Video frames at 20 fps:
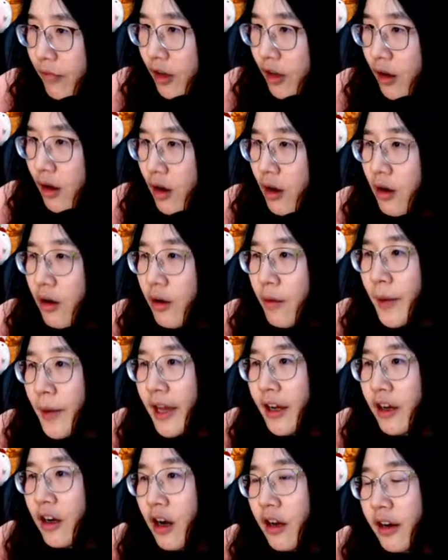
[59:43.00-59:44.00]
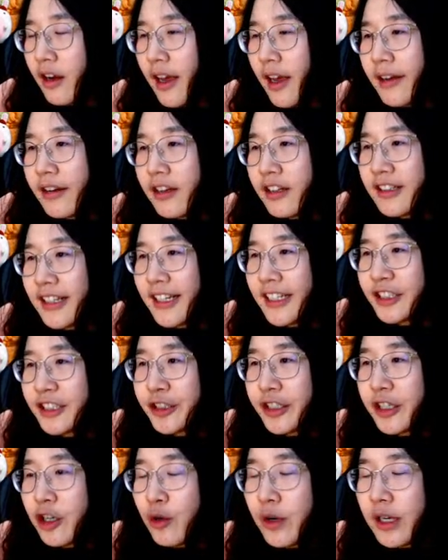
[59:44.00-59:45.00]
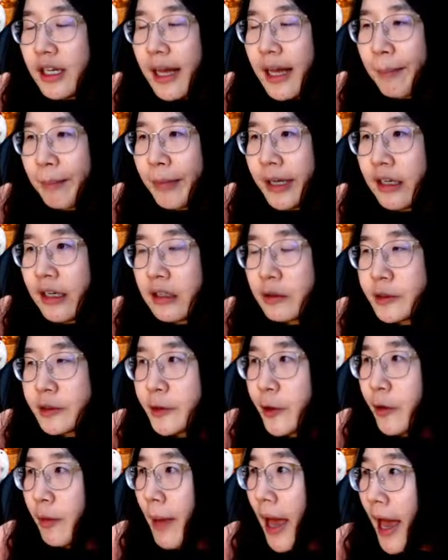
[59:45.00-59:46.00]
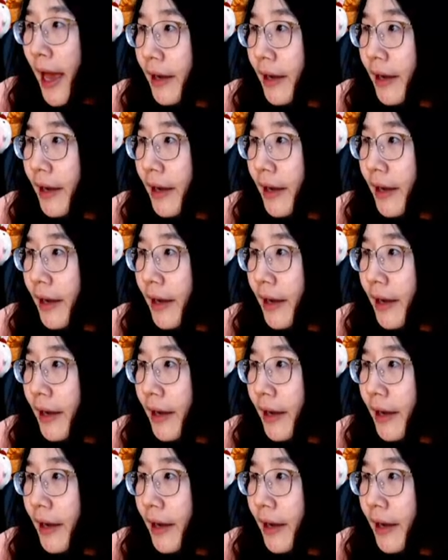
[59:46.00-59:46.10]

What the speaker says: Oh my god, and the texture overlapping looks so bad.